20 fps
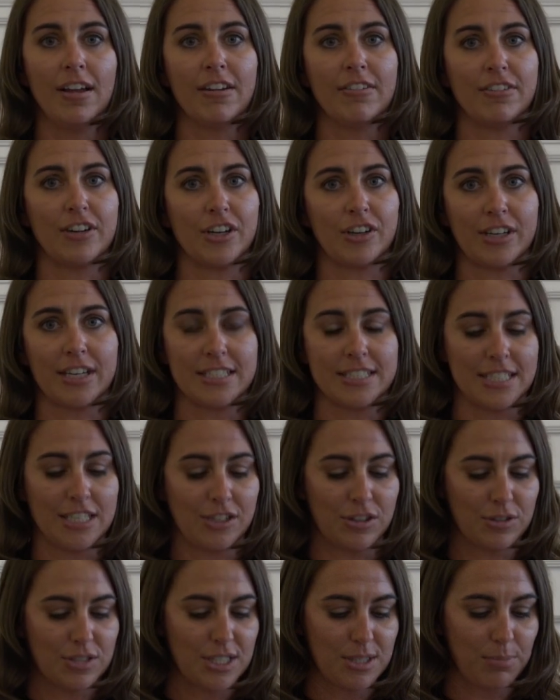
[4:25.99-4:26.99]
for your
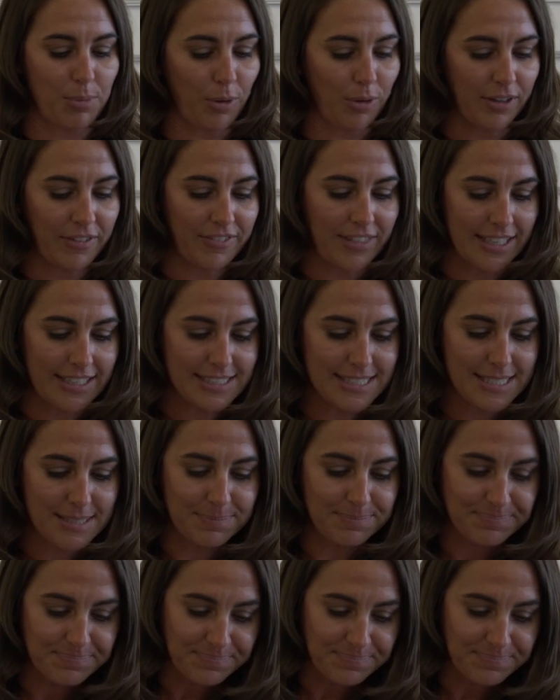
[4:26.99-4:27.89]
continued support of this.